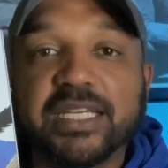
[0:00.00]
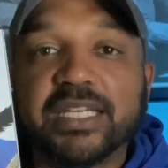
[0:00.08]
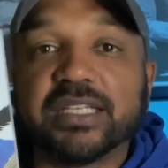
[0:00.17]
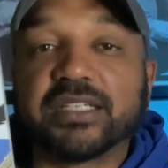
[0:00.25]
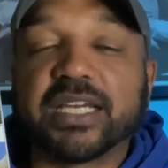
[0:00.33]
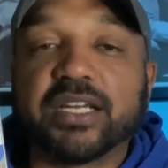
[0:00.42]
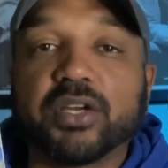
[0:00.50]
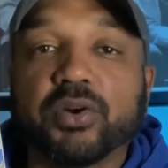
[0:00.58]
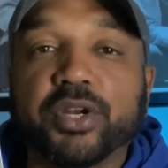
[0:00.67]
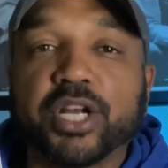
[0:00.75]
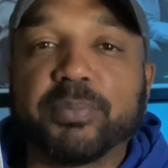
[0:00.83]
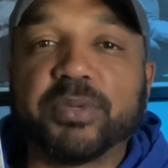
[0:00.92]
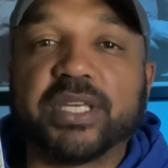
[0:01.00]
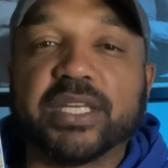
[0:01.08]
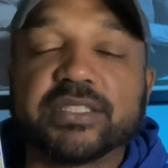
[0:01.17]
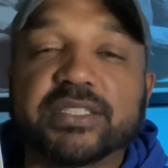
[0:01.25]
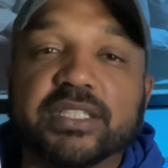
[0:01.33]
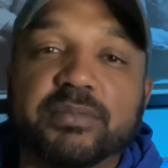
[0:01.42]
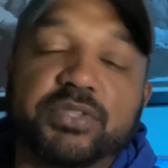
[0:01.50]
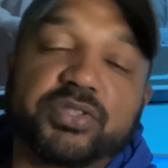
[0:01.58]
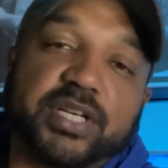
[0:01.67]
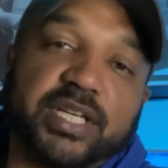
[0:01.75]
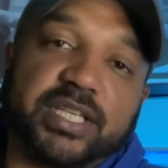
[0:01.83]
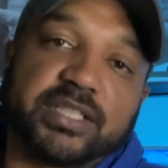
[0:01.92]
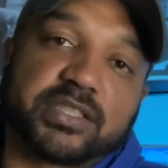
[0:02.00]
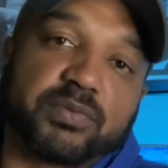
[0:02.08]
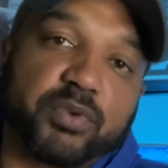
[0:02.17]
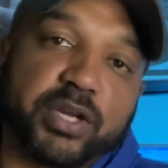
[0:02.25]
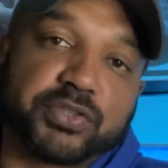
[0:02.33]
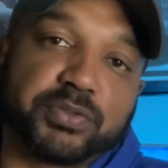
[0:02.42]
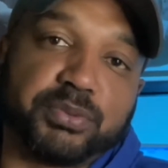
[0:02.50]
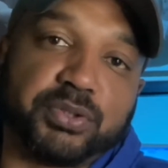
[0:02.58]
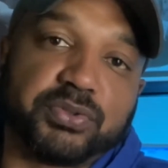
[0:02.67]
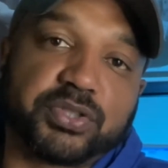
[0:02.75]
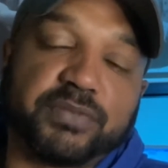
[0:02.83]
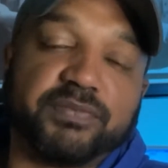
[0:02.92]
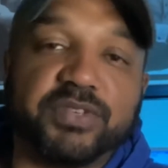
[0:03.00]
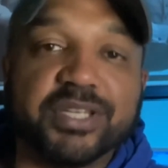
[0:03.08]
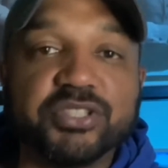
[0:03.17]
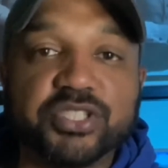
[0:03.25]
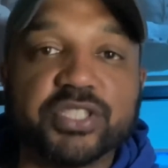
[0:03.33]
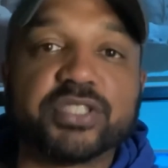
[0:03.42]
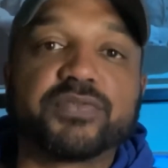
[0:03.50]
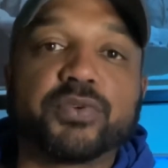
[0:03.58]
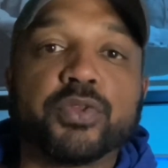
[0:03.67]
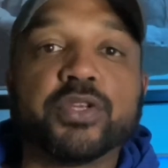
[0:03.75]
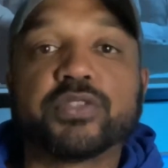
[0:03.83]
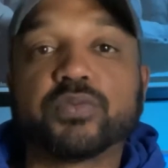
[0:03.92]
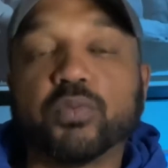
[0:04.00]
and kind of going up against them to try and get some retribution, vengeance for this